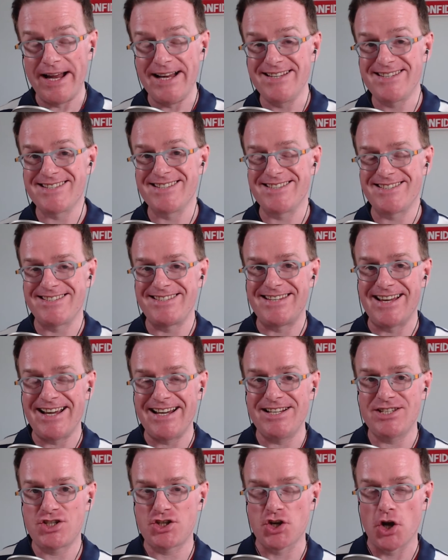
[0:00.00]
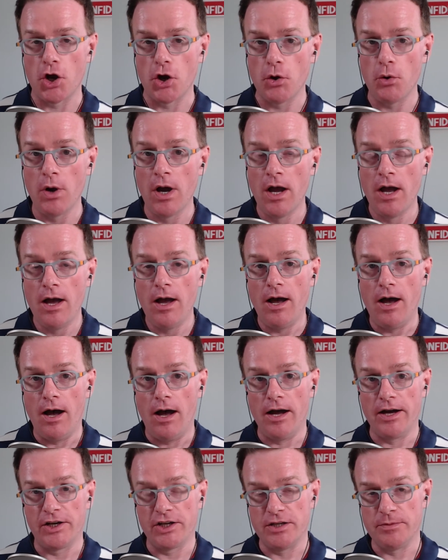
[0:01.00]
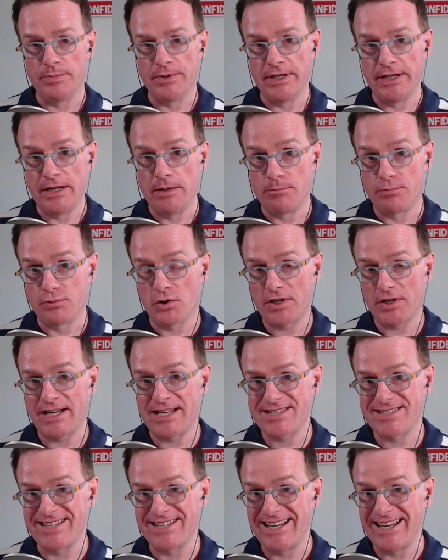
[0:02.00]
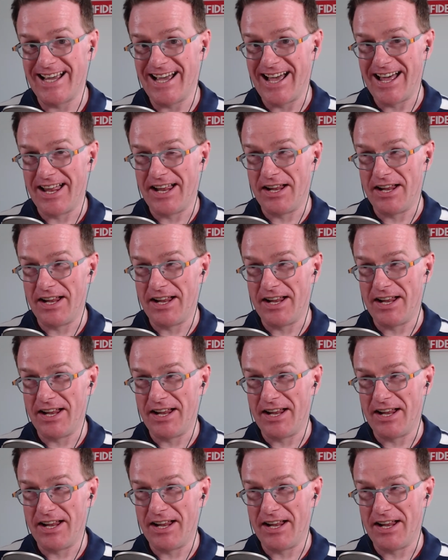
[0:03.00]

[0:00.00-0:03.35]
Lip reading: In today's show, I'm going to be broadcasting